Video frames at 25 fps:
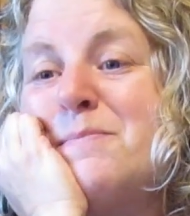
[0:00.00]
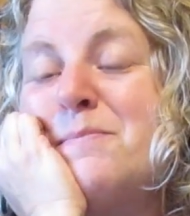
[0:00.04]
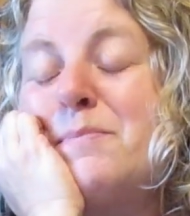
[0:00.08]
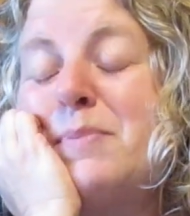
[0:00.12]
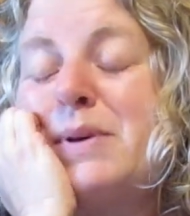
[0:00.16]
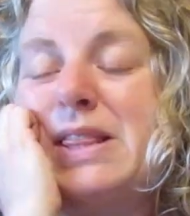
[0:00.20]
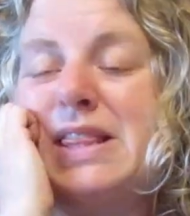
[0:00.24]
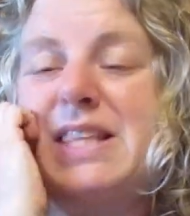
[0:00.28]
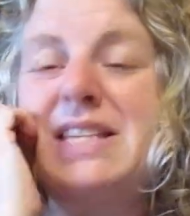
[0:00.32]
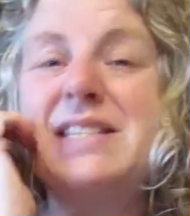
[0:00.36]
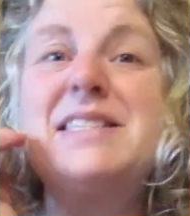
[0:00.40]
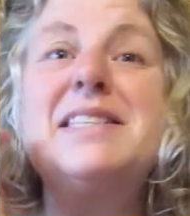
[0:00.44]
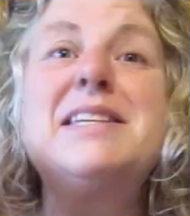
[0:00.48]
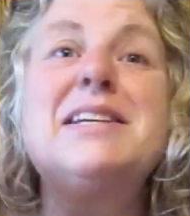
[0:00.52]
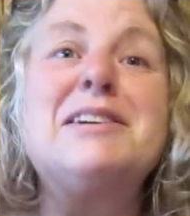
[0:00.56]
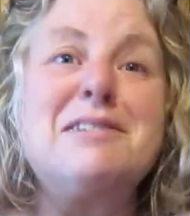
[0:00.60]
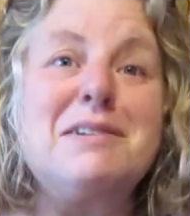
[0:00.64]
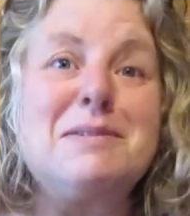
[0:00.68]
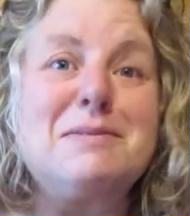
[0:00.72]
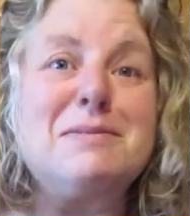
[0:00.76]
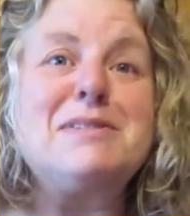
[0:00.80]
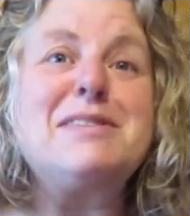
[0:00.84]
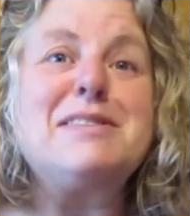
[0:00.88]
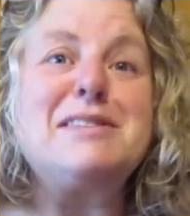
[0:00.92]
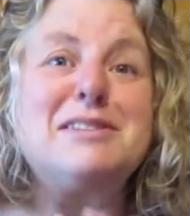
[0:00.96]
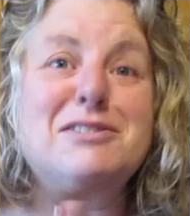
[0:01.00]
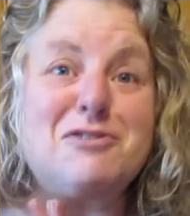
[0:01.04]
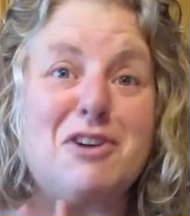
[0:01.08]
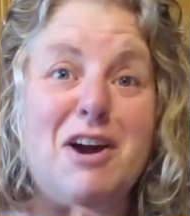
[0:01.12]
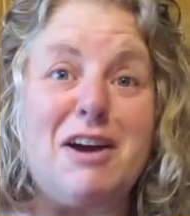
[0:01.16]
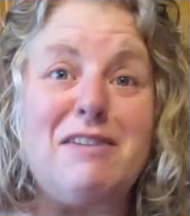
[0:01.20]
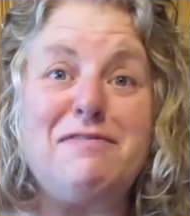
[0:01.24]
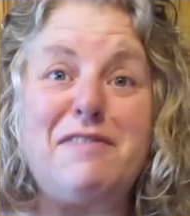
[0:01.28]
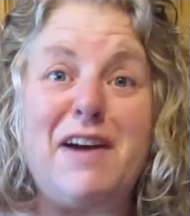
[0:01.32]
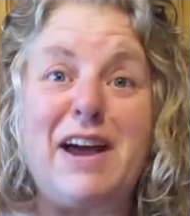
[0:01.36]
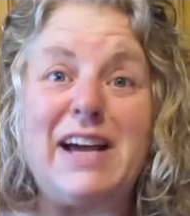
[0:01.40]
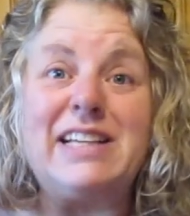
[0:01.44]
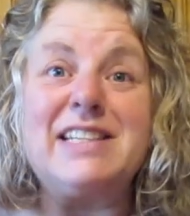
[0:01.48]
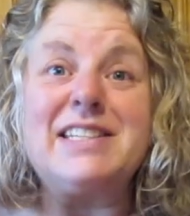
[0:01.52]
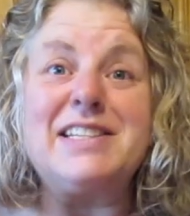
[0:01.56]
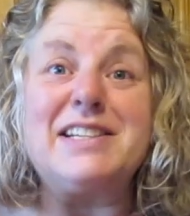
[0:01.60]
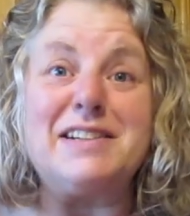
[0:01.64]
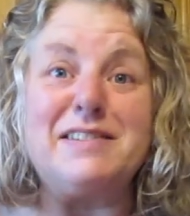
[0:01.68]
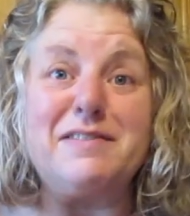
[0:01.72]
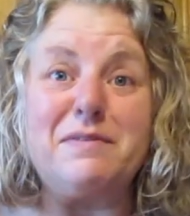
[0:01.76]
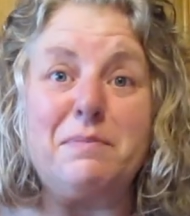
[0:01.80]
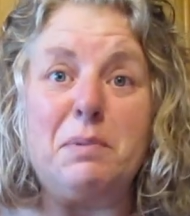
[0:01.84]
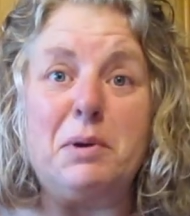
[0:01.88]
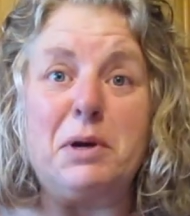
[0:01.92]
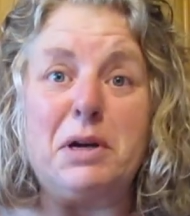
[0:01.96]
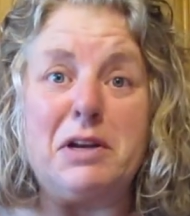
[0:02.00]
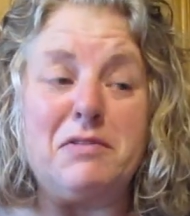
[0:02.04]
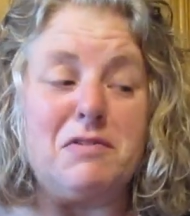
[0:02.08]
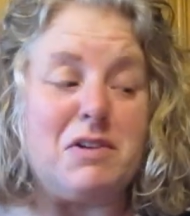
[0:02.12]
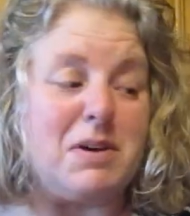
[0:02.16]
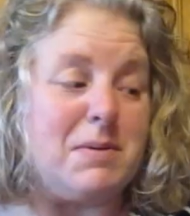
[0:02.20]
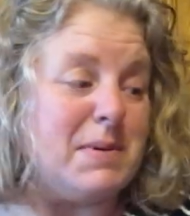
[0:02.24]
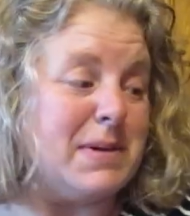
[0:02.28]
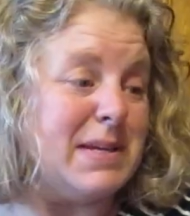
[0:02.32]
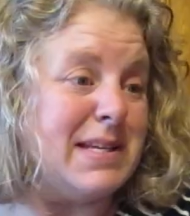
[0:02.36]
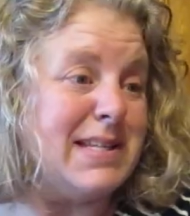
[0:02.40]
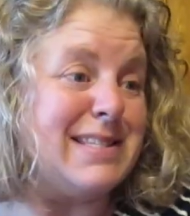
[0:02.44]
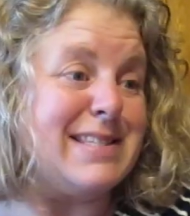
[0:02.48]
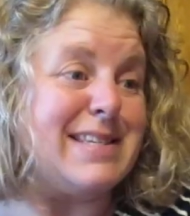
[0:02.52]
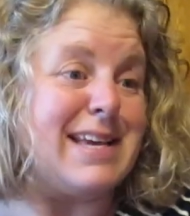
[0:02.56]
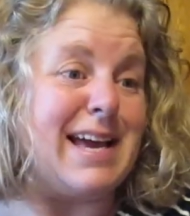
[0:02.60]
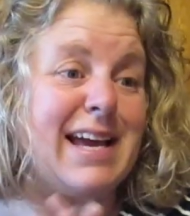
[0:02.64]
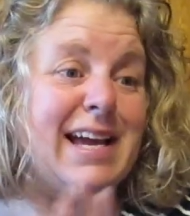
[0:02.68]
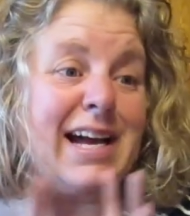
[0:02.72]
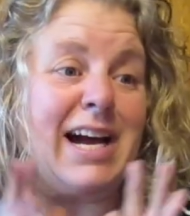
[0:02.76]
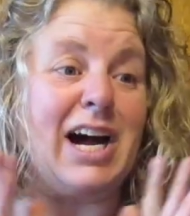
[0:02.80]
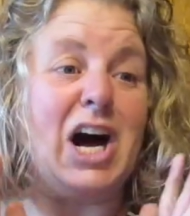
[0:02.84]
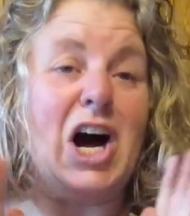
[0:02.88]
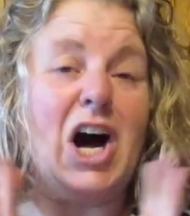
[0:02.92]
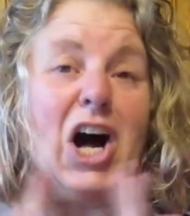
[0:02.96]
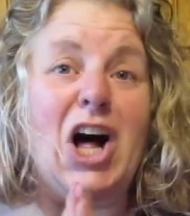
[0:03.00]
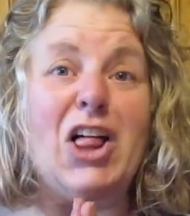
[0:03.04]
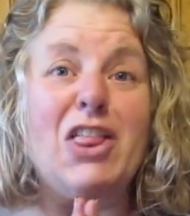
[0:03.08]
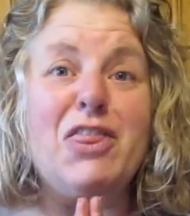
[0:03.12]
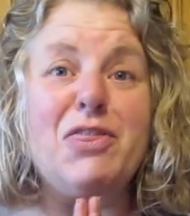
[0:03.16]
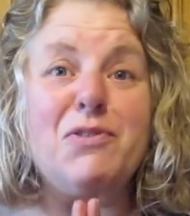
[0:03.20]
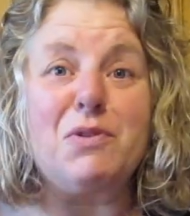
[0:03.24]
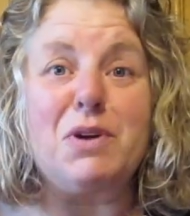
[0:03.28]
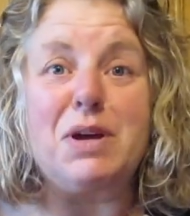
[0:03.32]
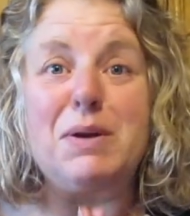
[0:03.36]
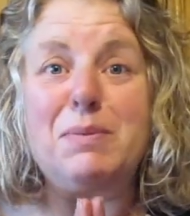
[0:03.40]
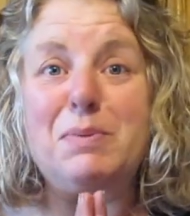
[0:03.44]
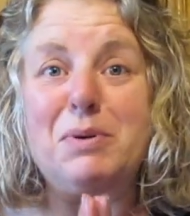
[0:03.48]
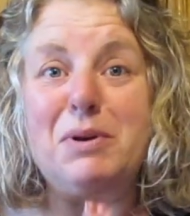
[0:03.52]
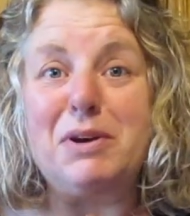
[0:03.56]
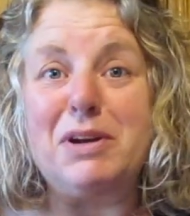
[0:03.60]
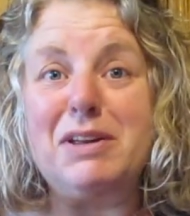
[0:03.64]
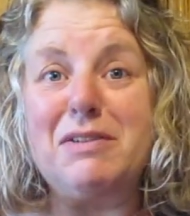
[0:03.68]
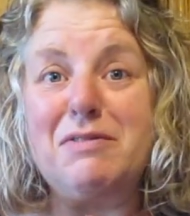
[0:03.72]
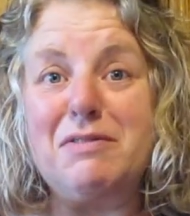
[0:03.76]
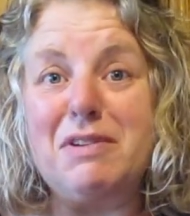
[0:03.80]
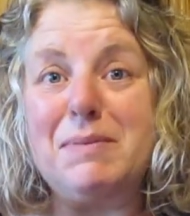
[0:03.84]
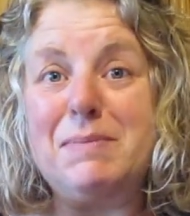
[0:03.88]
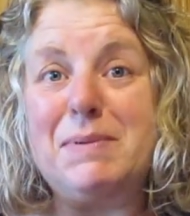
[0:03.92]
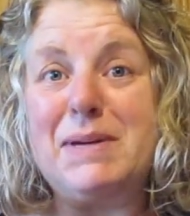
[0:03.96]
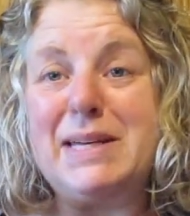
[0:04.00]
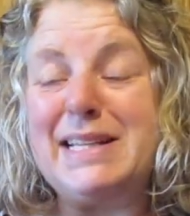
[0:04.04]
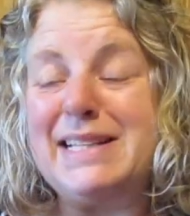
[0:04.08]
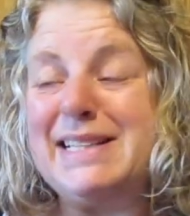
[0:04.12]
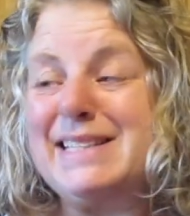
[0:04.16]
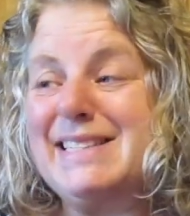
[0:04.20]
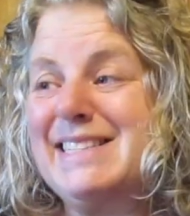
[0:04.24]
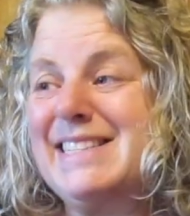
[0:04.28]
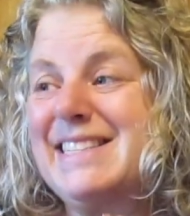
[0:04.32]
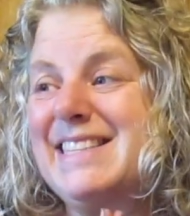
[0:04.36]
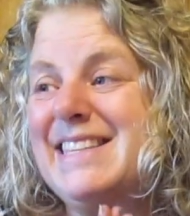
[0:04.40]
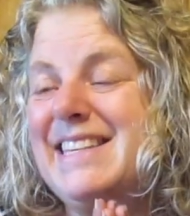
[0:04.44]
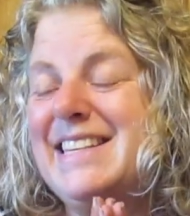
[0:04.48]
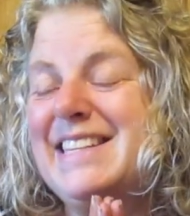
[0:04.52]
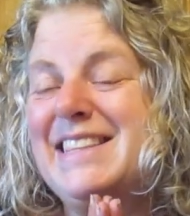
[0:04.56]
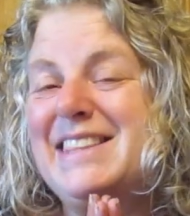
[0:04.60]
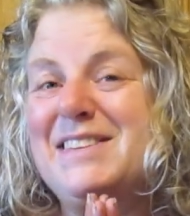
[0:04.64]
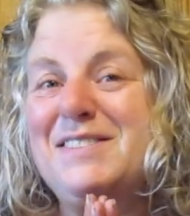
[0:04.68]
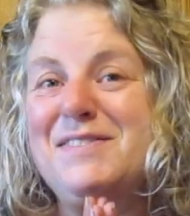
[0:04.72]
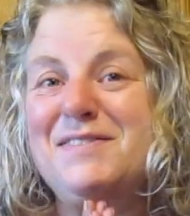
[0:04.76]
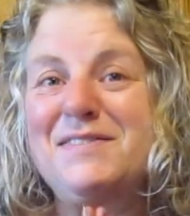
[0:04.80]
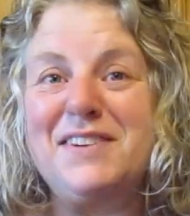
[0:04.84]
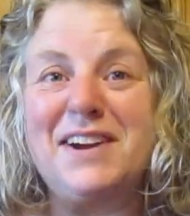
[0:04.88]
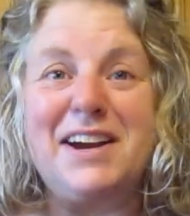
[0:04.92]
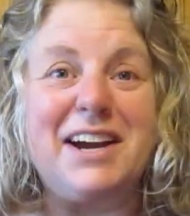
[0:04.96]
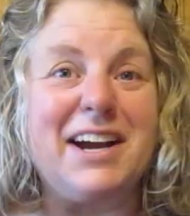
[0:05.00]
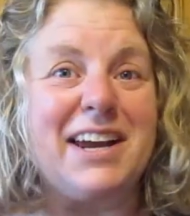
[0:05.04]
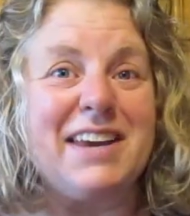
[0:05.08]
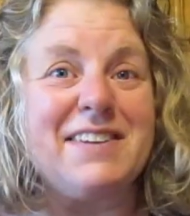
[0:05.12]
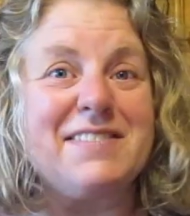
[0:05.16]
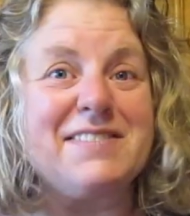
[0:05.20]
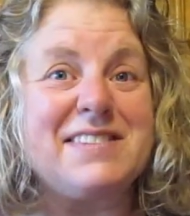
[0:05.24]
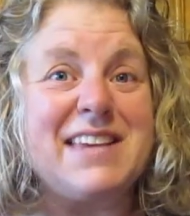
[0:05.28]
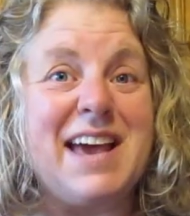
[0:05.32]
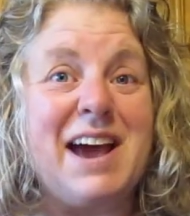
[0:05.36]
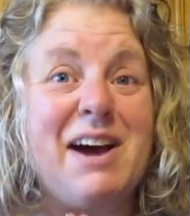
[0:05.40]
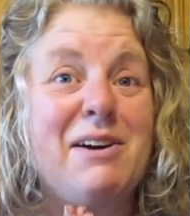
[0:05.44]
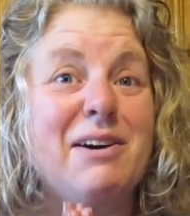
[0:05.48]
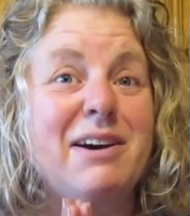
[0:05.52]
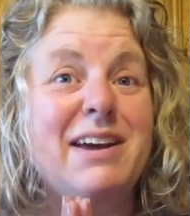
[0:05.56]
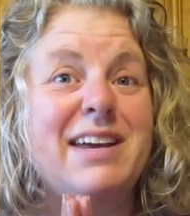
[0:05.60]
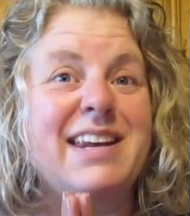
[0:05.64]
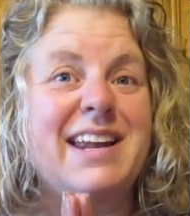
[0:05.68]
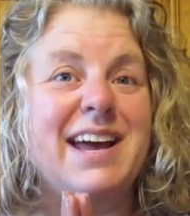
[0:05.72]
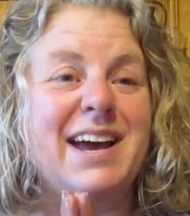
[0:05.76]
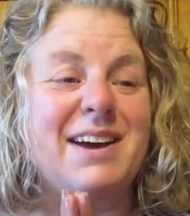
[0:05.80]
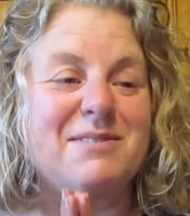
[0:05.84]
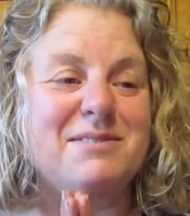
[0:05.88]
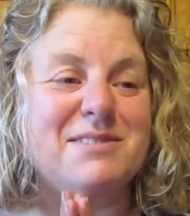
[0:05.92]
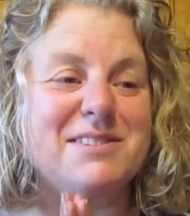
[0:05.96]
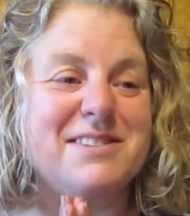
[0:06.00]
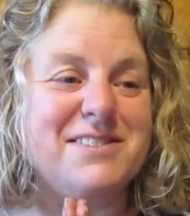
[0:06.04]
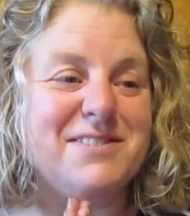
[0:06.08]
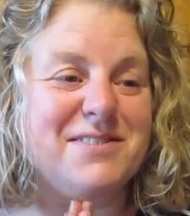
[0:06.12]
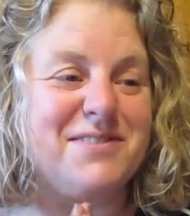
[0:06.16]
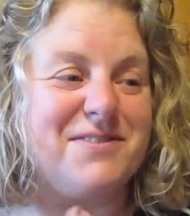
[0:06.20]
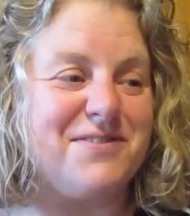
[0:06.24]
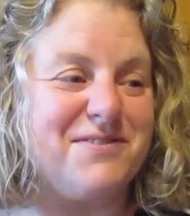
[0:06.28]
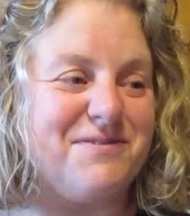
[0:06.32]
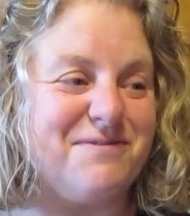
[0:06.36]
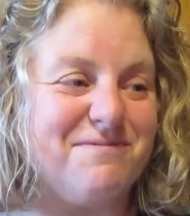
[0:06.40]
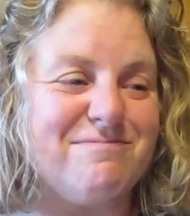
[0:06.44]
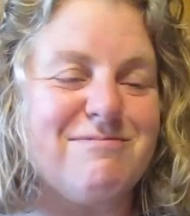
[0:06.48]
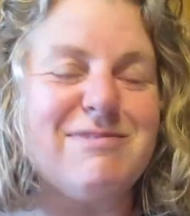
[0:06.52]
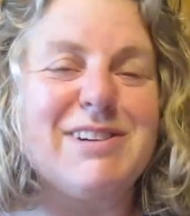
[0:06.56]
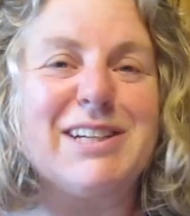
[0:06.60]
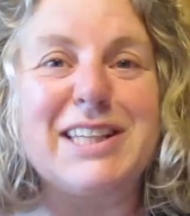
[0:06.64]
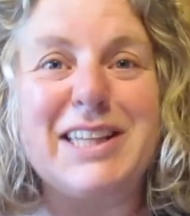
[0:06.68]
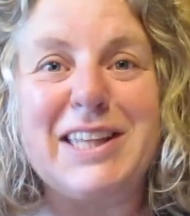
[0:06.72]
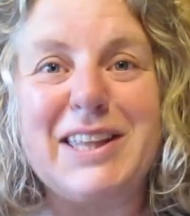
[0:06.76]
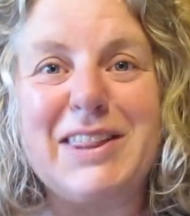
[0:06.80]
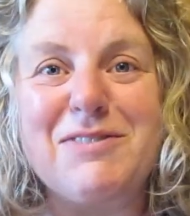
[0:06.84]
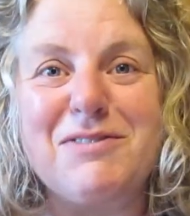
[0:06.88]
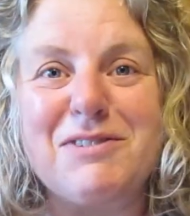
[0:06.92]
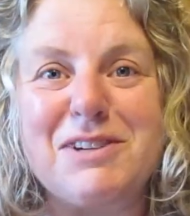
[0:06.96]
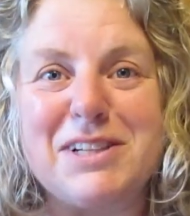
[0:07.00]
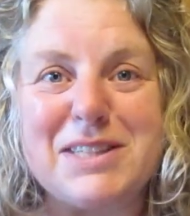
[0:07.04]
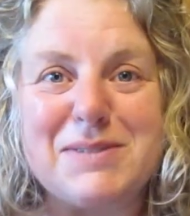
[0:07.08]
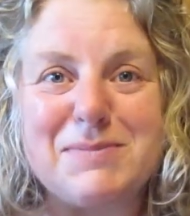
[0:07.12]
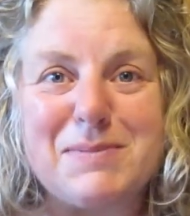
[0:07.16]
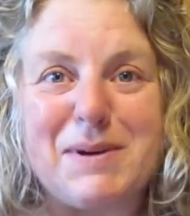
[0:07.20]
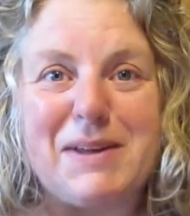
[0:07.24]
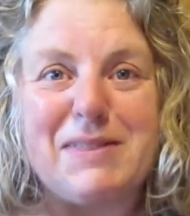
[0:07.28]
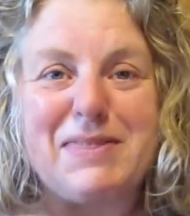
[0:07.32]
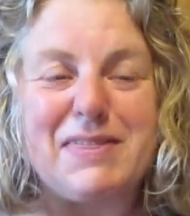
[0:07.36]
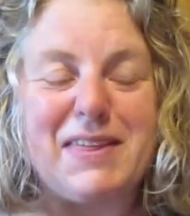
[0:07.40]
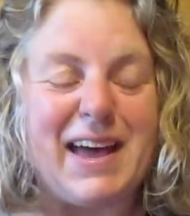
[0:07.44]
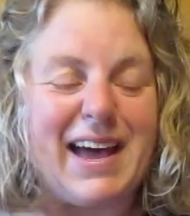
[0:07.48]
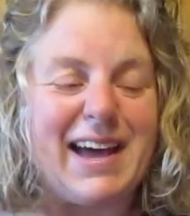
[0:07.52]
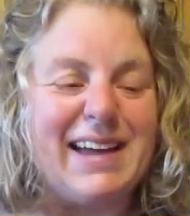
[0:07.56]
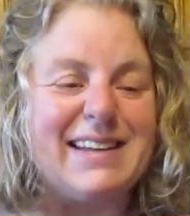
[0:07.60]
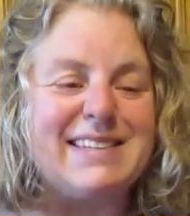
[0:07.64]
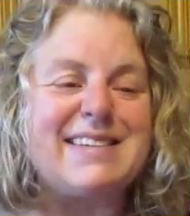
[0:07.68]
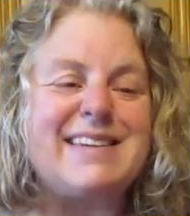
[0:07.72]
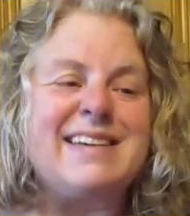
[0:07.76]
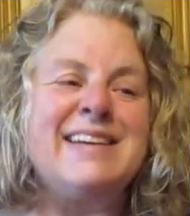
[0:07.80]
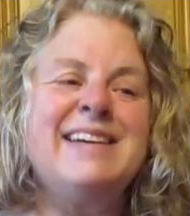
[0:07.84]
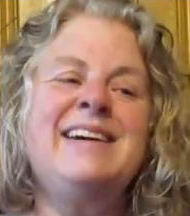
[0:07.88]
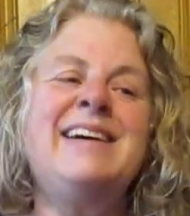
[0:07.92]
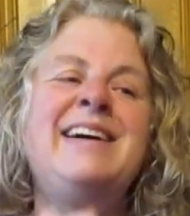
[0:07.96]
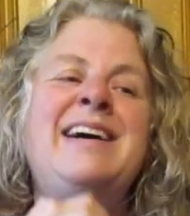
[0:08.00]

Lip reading: But this year it was the trifecta of pretty ribbons. I got all 3 pretty ribbons that the fair gives out, and I was really thrilled about that.